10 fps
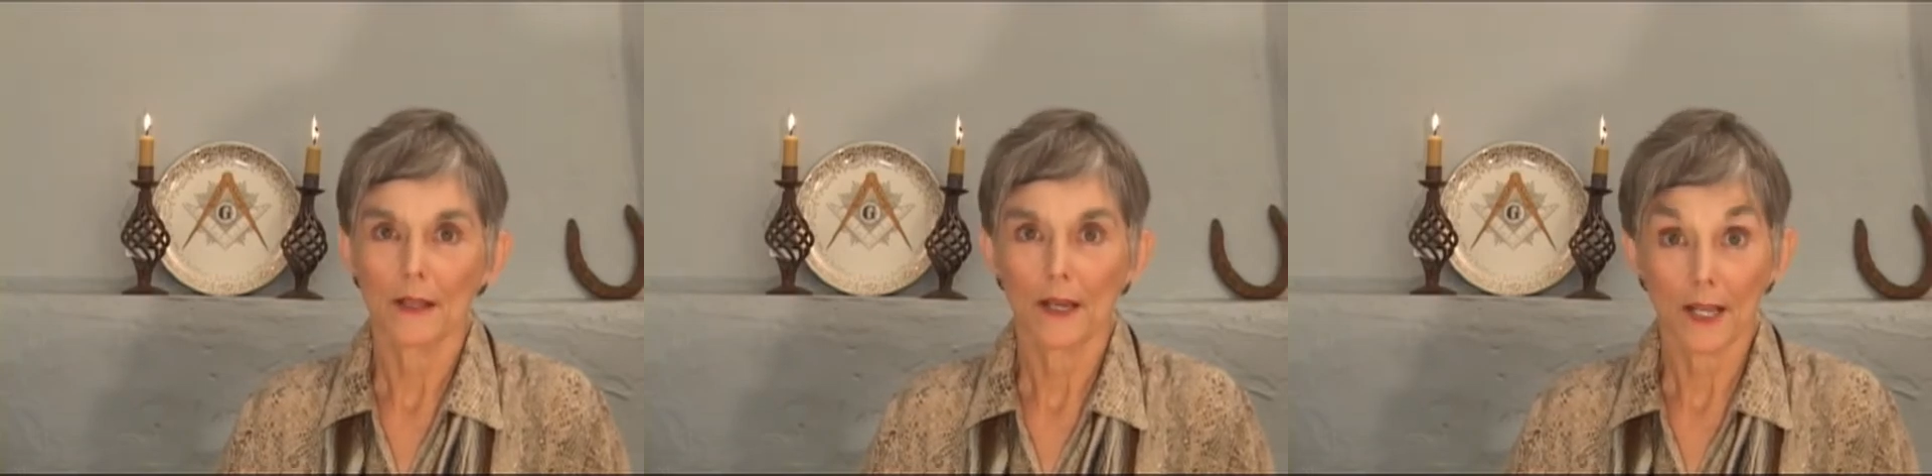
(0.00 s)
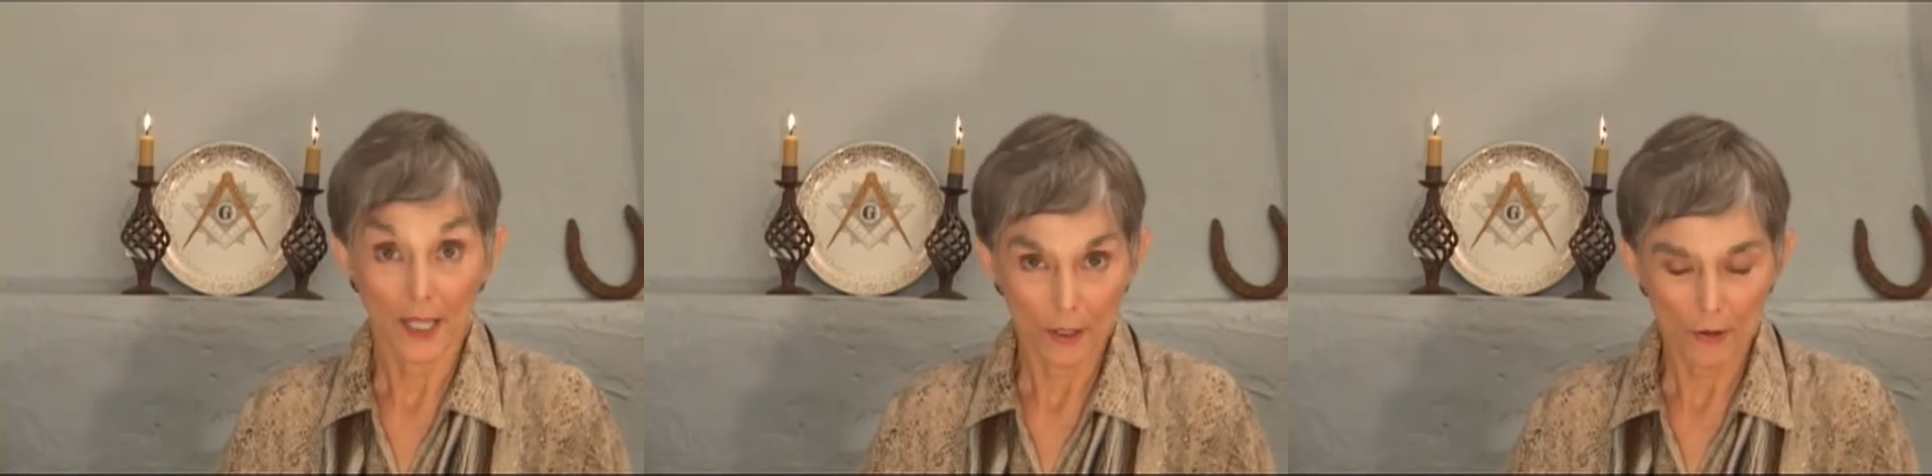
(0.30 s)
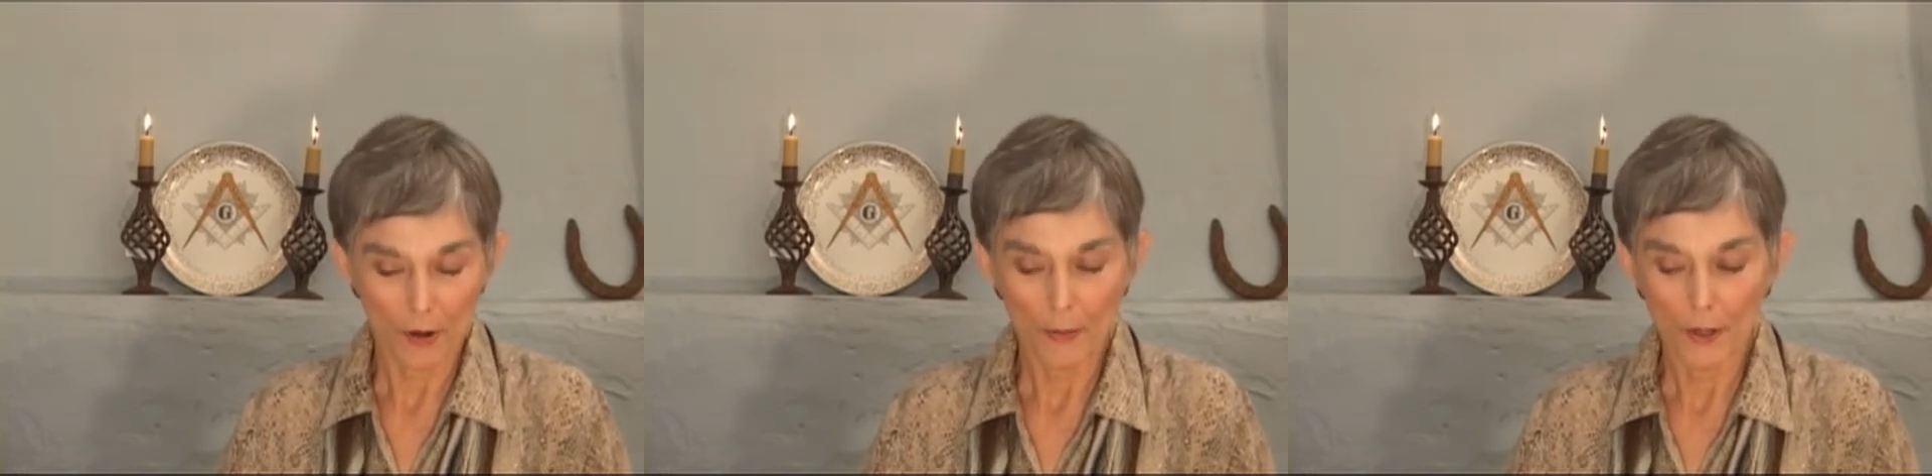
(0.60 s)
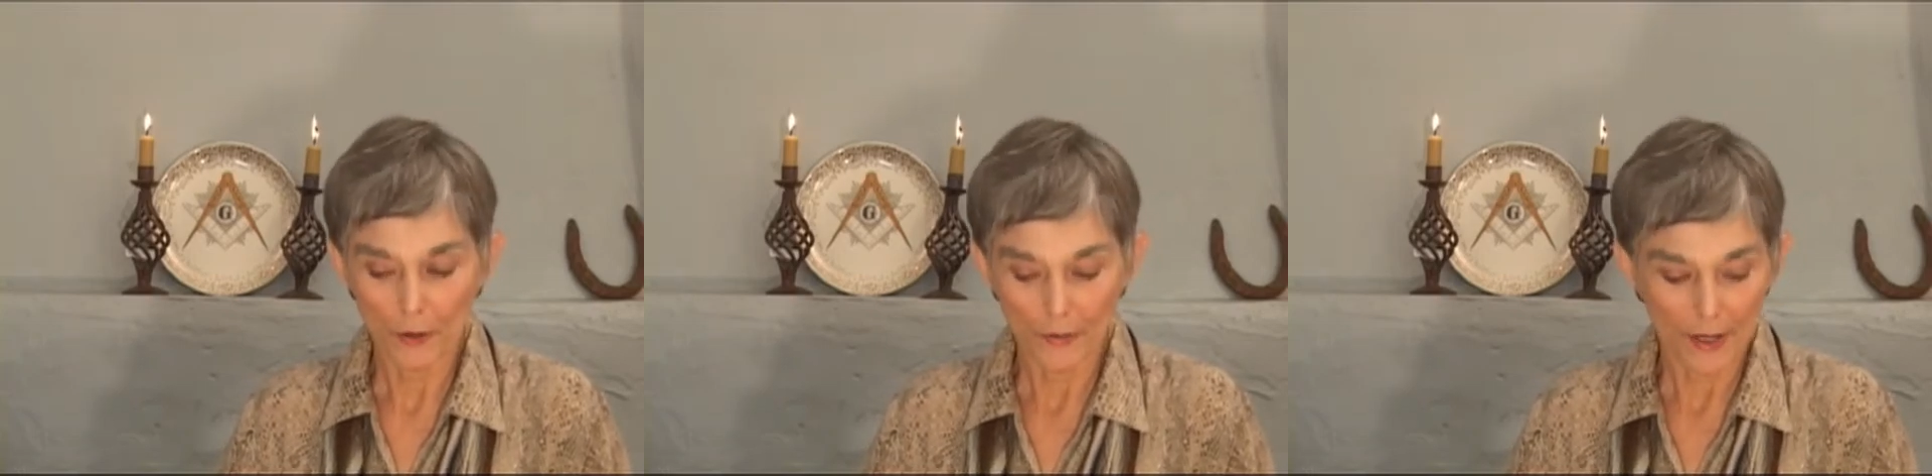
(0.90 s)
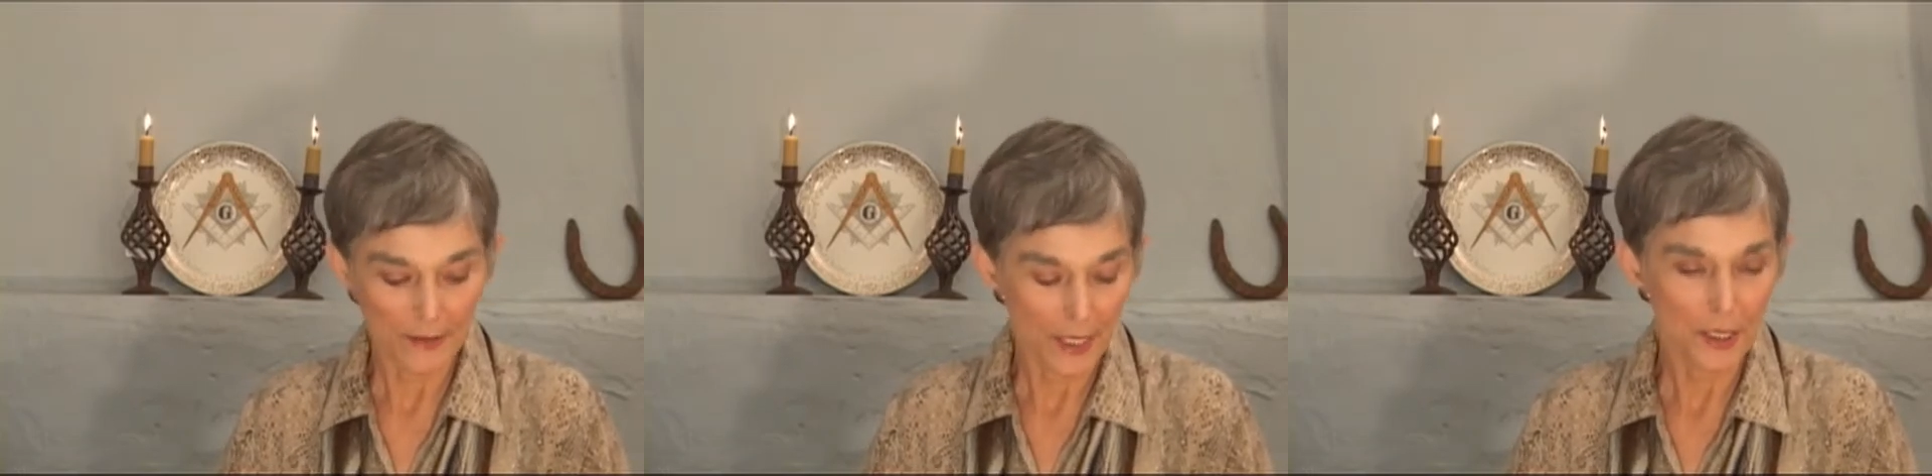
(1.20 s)
It can creep under
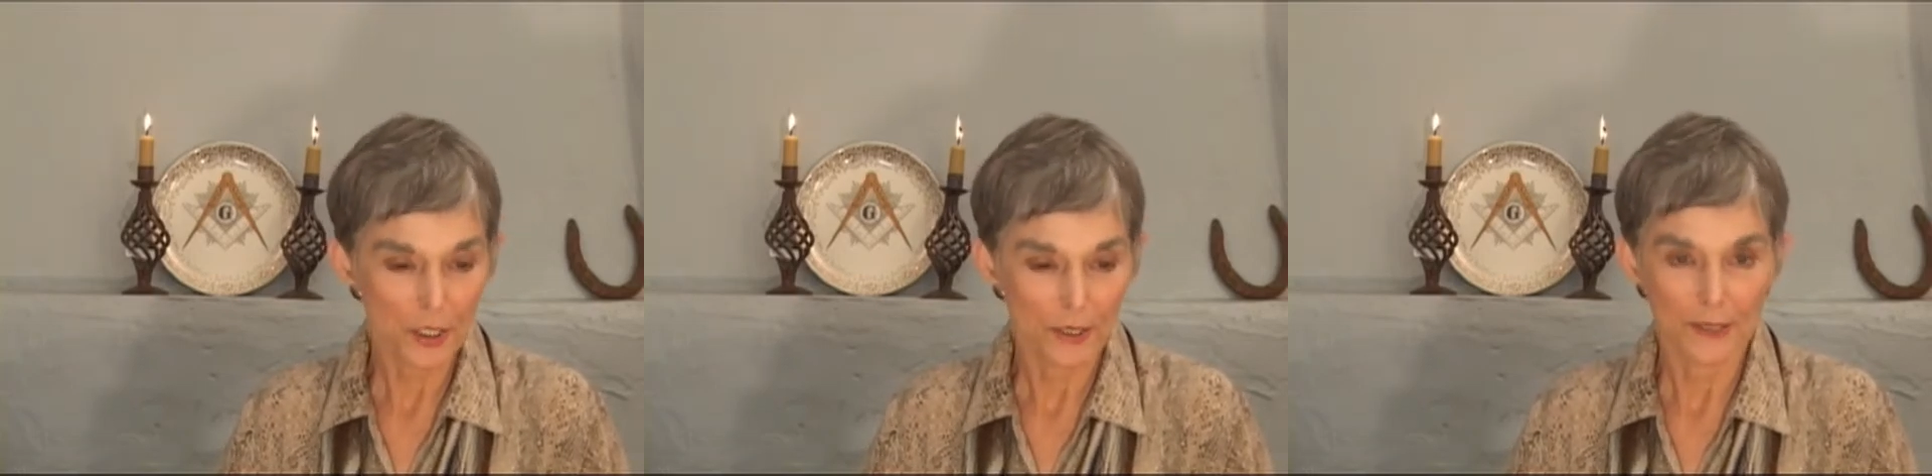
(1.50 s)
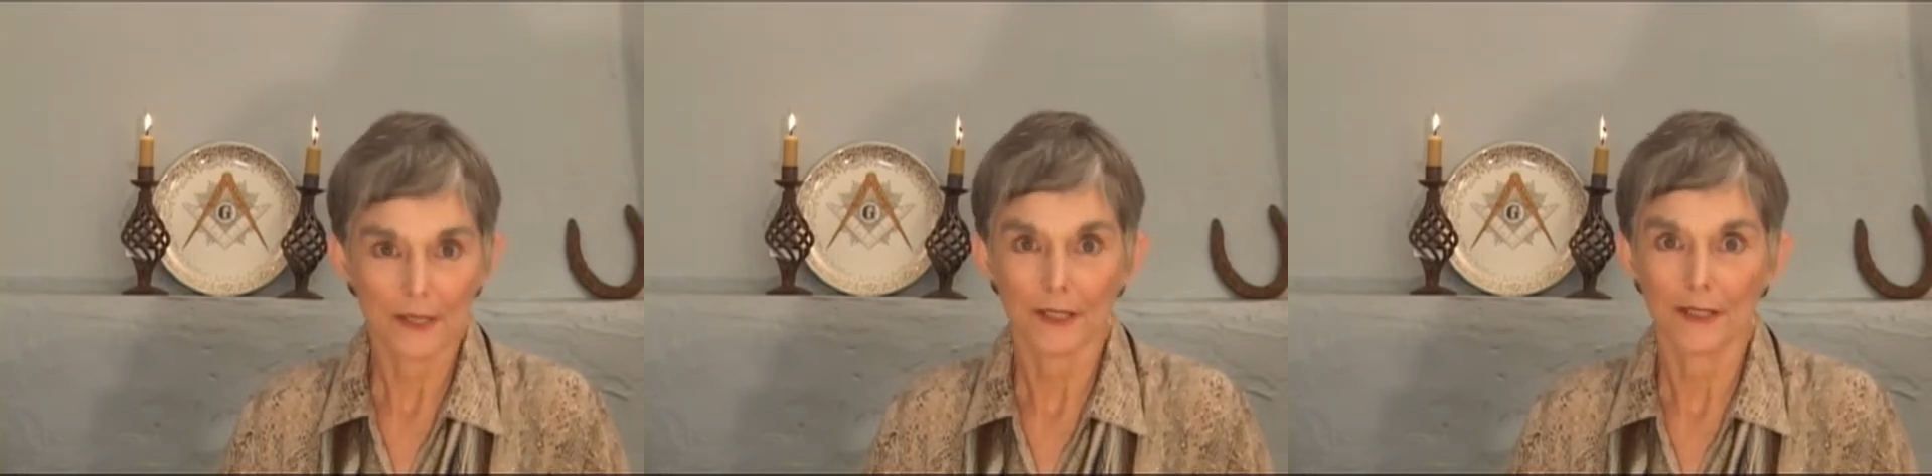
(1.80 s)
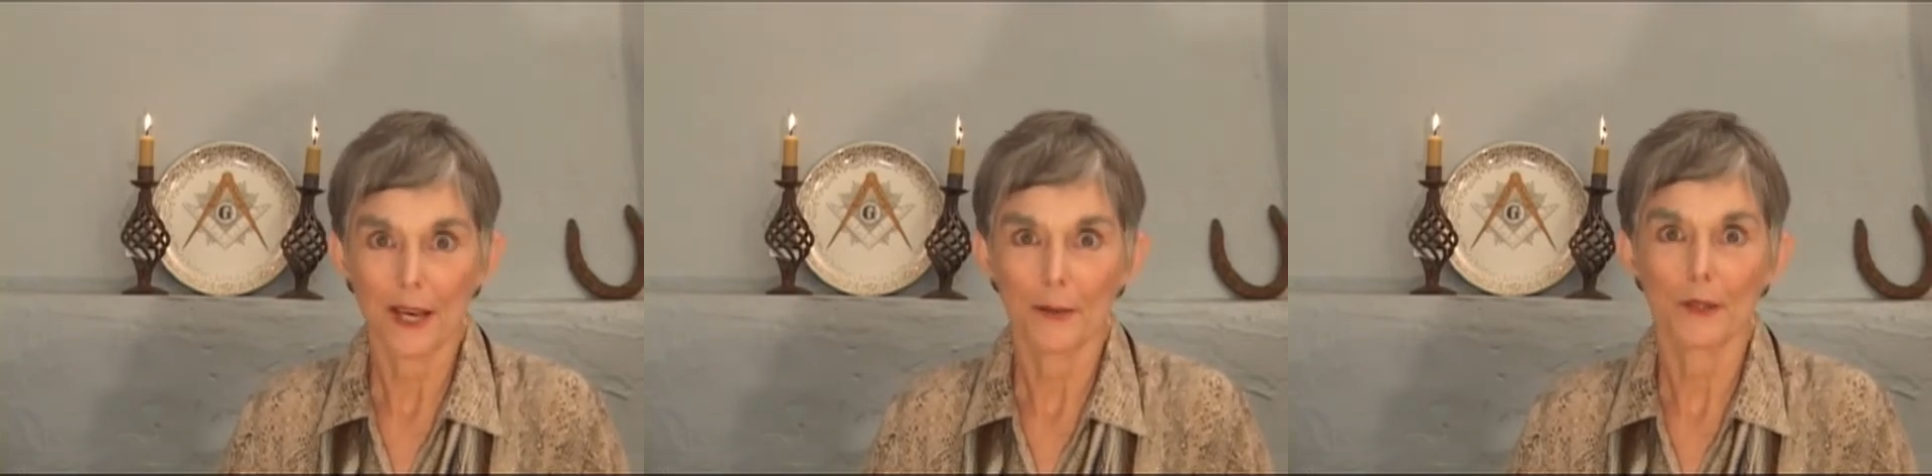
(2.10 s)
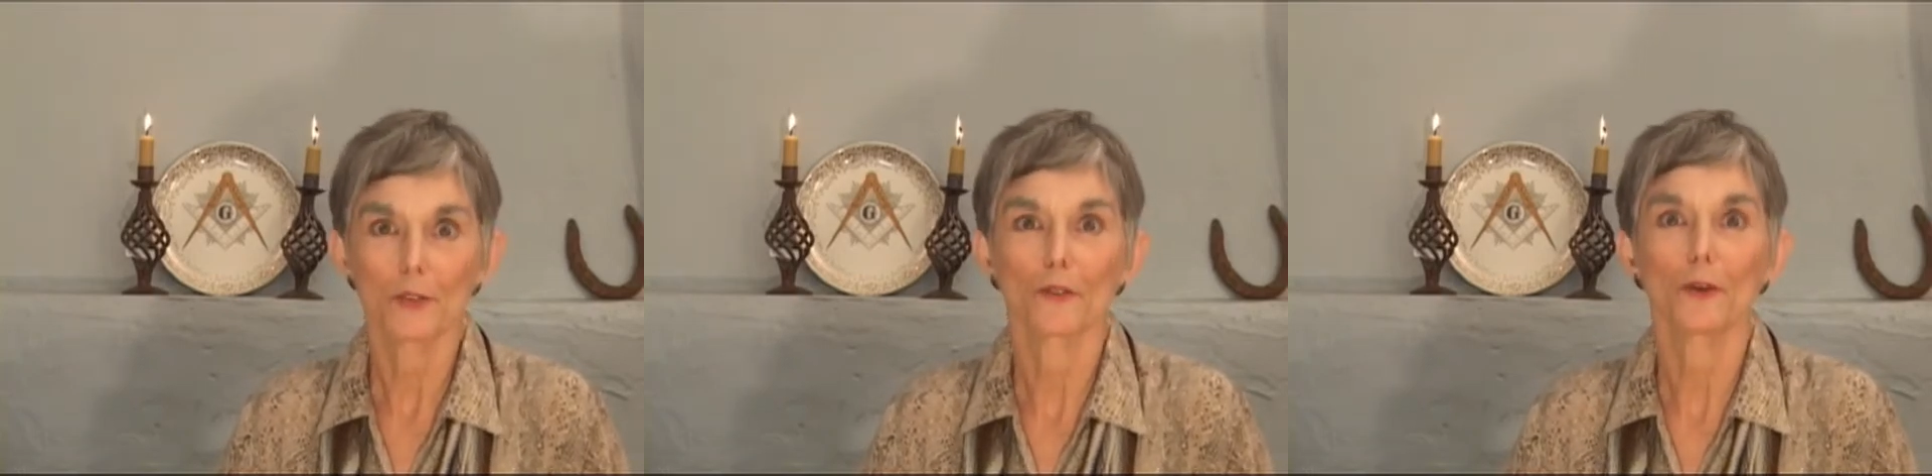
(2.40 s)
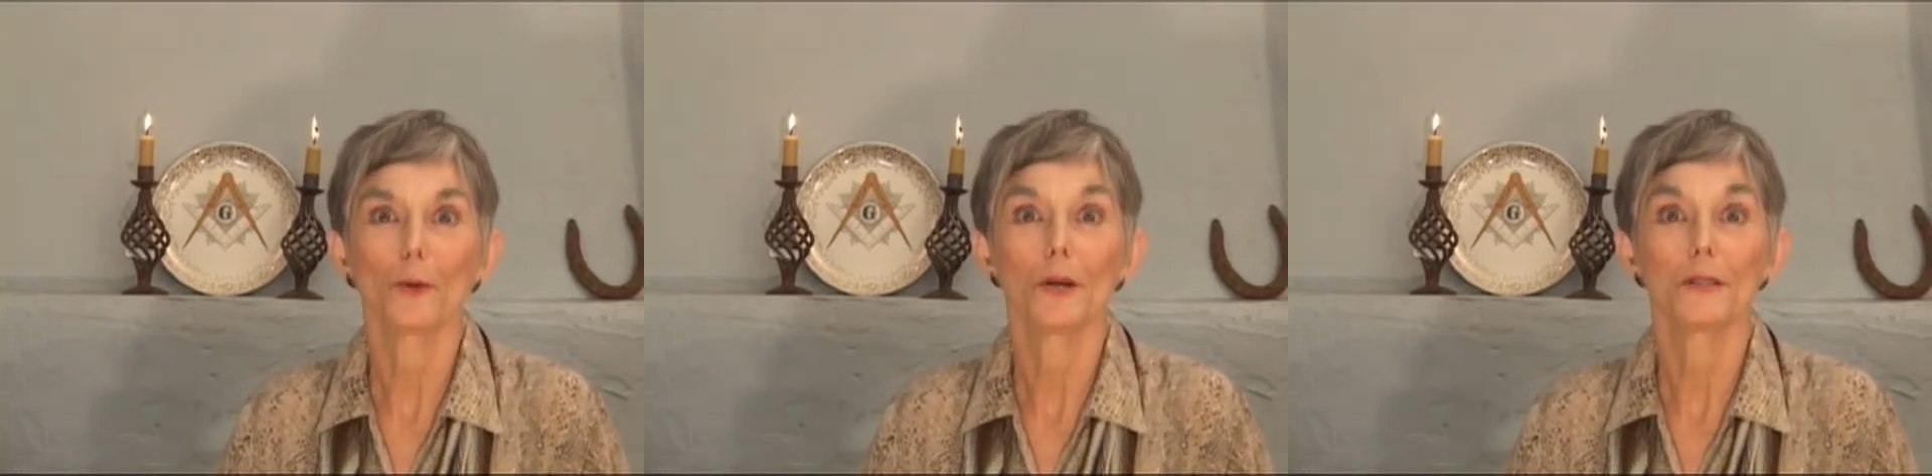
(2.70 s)
foundations and damage
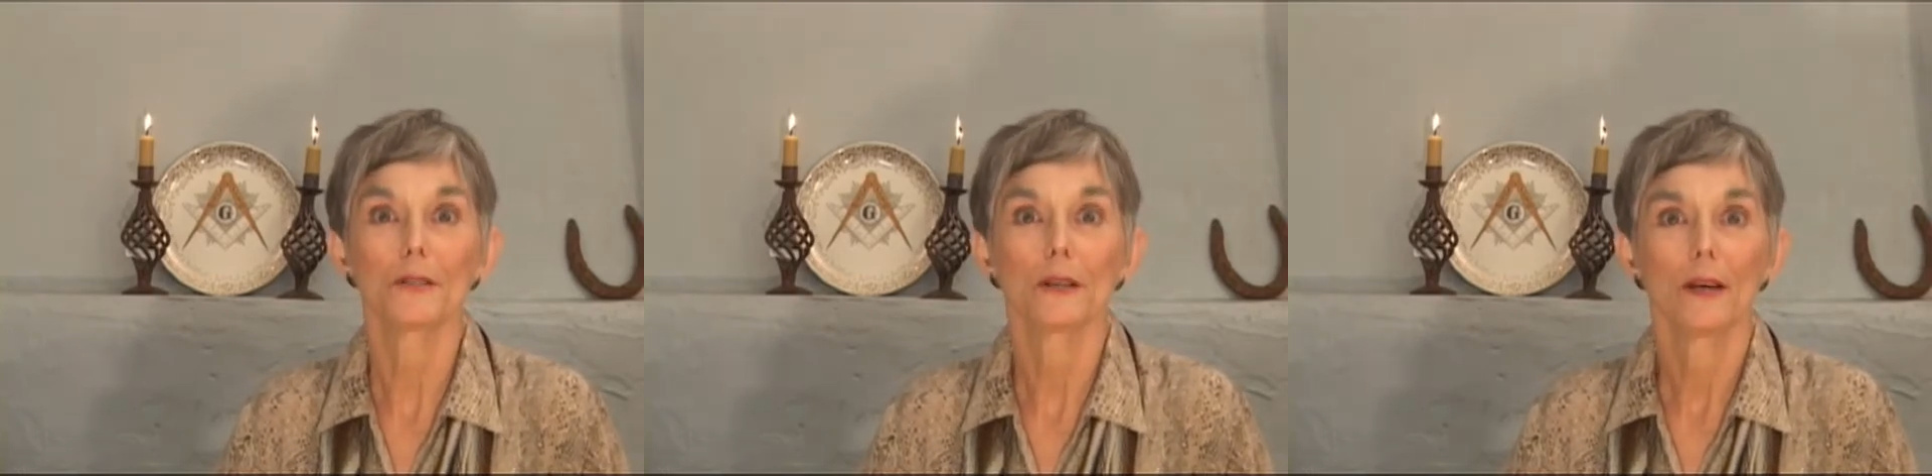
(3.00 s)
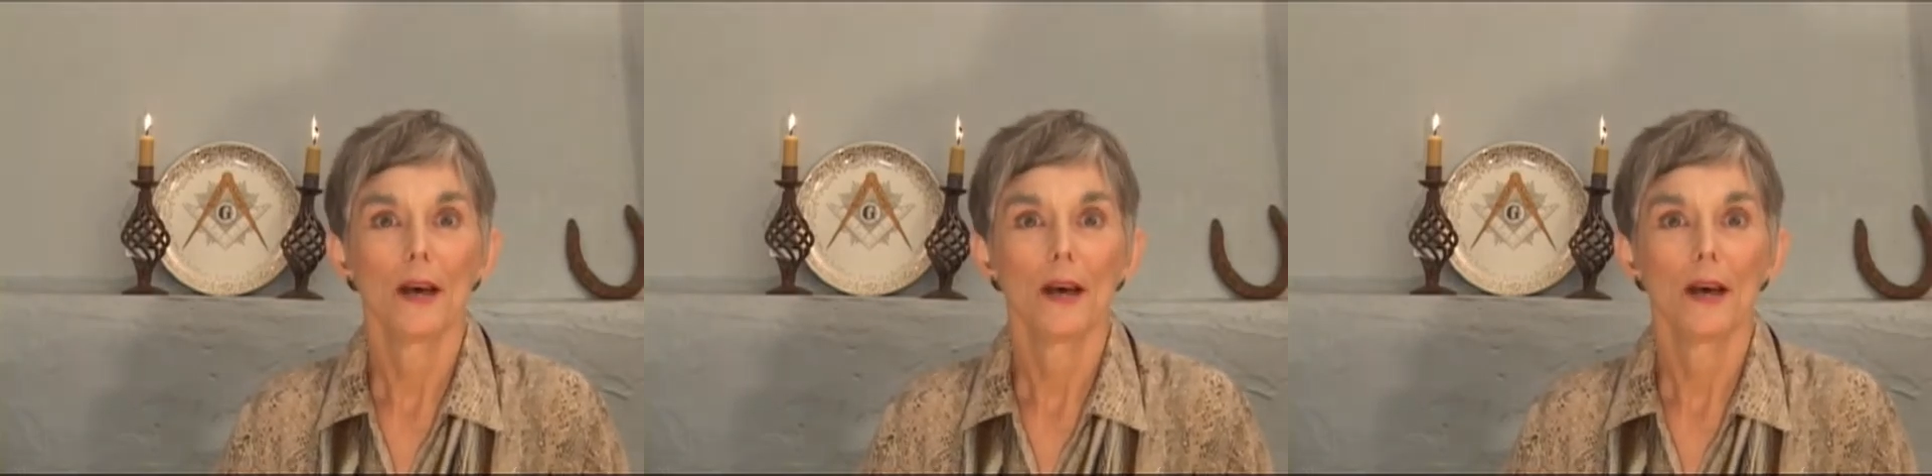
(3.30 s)
floors.